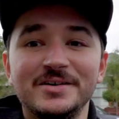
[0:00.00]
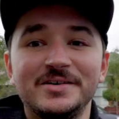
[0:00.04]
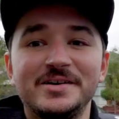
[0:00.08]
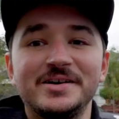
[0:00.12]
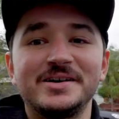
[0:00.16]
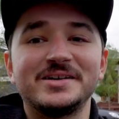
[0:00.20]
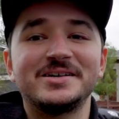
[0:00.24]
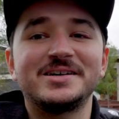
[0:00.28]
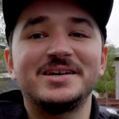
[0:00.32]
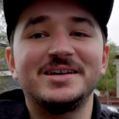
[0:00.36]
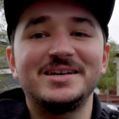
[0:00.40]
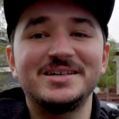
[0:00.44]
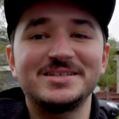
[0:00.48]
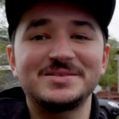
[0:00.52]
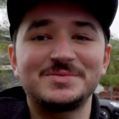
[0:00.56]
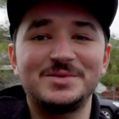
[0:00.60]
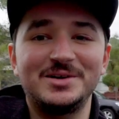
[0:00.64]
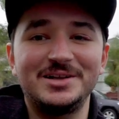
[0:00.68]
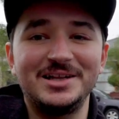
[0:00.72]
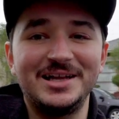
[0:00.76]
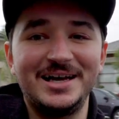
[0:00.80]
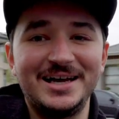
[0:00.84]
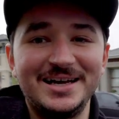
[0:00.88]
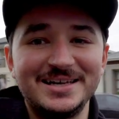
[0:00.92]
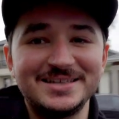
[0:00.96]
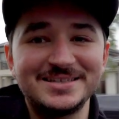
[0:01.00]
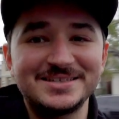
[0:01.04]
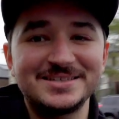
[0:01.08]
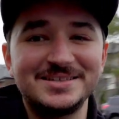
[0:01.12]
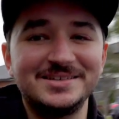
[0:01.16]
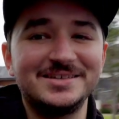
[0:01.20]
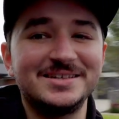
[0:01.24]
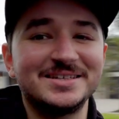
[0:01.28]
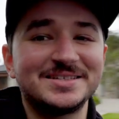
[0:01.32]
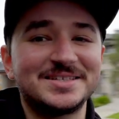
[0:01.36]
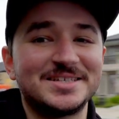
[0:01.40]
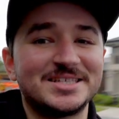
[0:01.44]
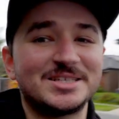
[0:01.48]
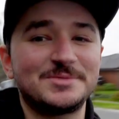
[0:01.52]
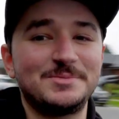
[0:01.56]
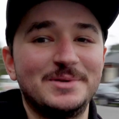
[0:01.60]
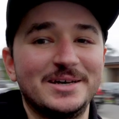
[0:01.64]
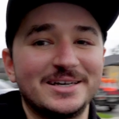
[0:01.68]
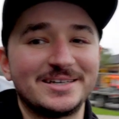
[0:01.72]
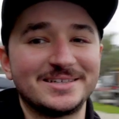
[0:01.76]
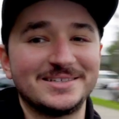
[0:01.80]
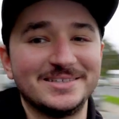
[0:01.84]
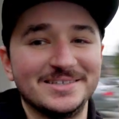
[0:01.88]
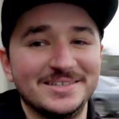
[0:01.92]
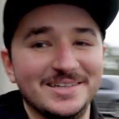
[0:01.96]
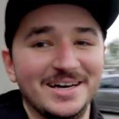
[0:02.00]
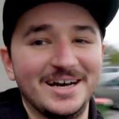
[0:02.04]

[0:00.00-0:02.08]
Alright guys, well as I suspected,